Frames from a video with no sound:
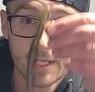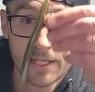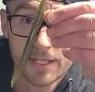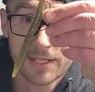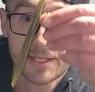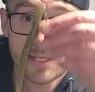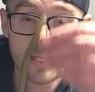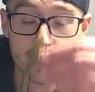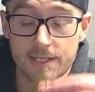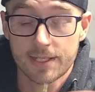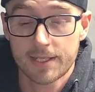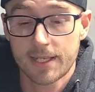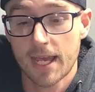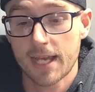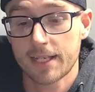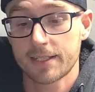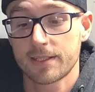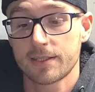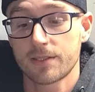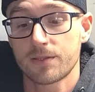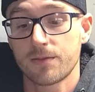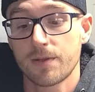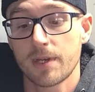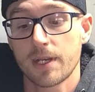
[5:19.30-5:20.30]
This is a
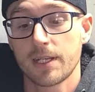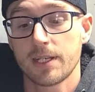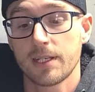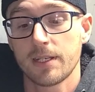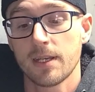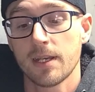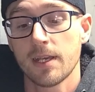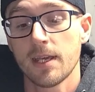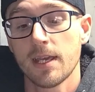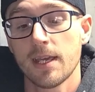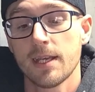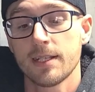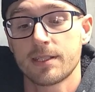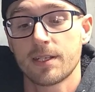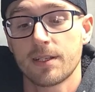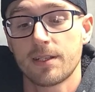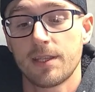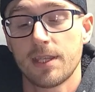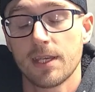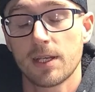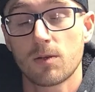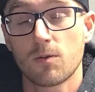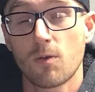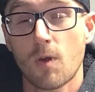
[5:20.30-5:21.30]
Texas rig. It's a
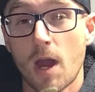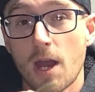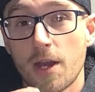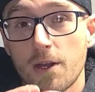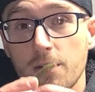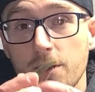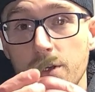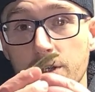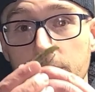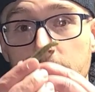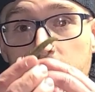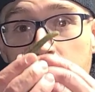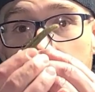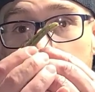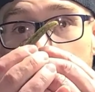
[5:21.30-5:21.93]
thick wire hook.